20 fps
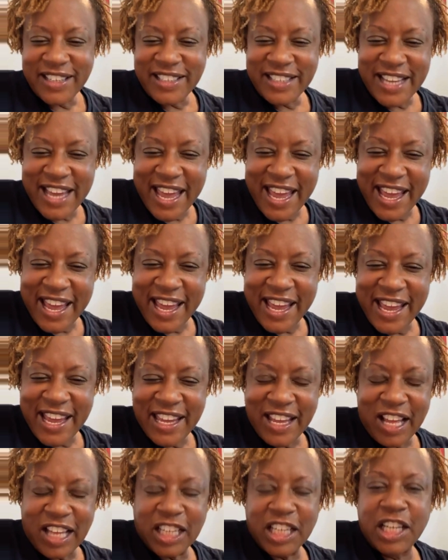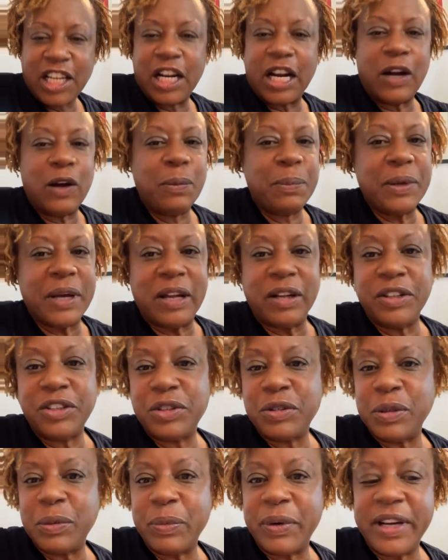Yay, y'all are here. I hope y'all are
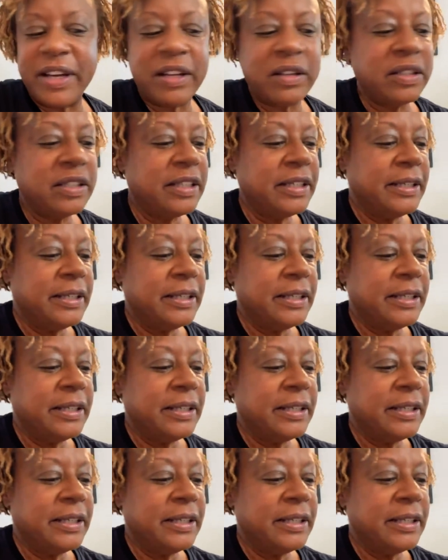doing well.